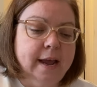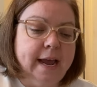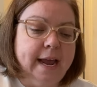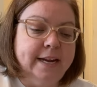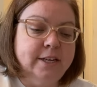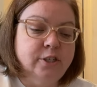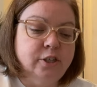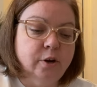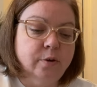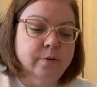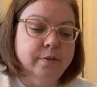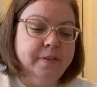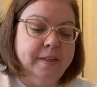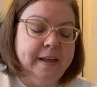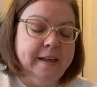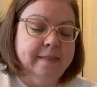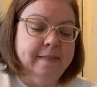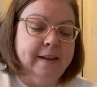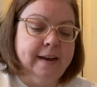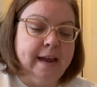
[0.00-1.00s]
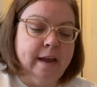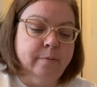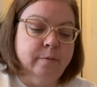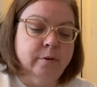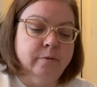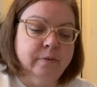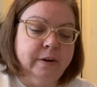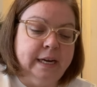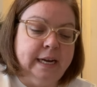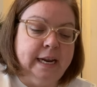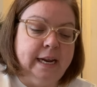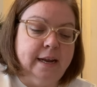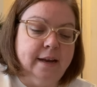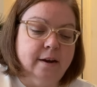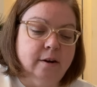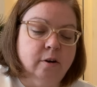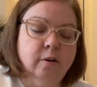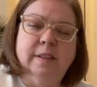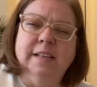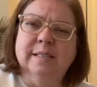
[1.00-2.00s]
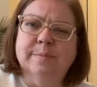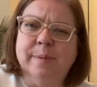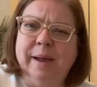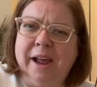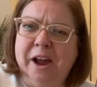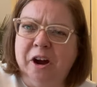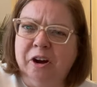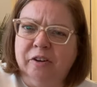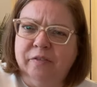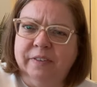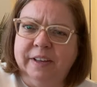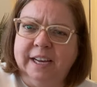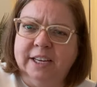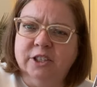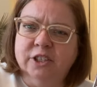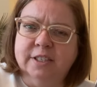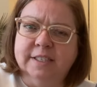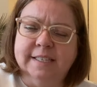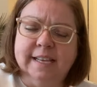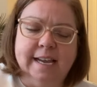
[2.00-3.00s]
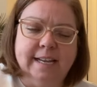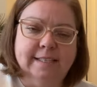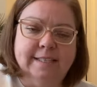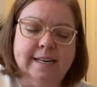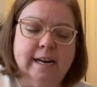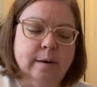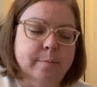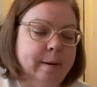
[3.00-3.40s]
I don't think that I will read it, or this biography, I should say. It's not a